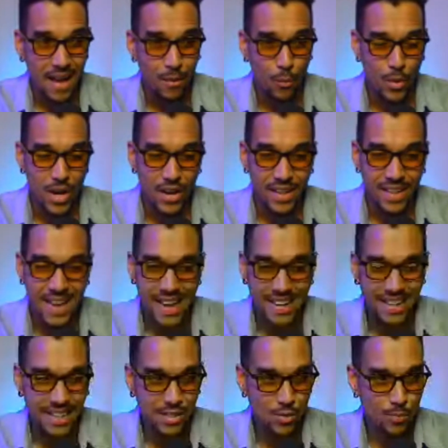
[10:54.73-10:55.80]
We are
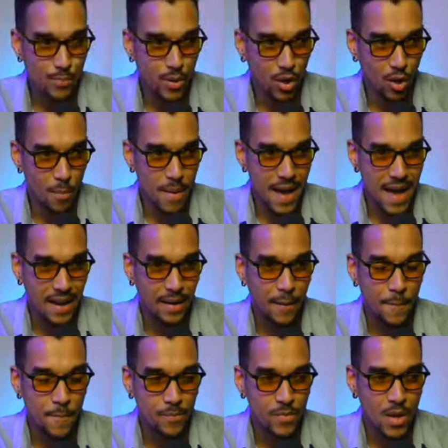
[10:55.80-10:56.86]
getting this pullback.
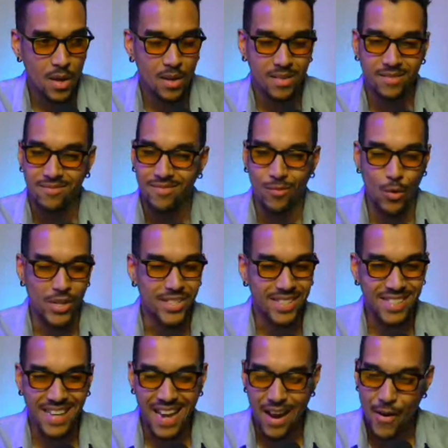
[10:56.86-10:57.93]
We're
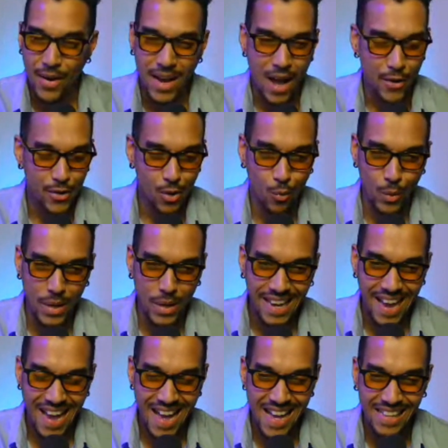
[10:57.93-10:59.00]
scaring out the weak
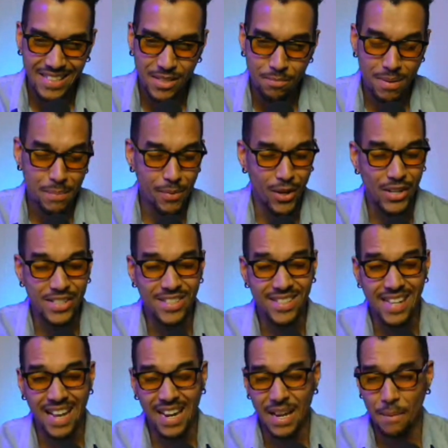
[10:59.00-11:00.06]
hands. People are
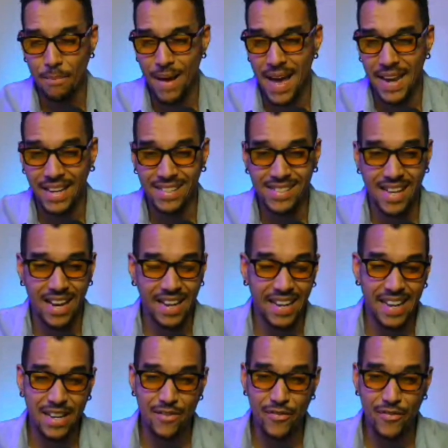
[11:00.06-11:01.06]
selling, panic selling in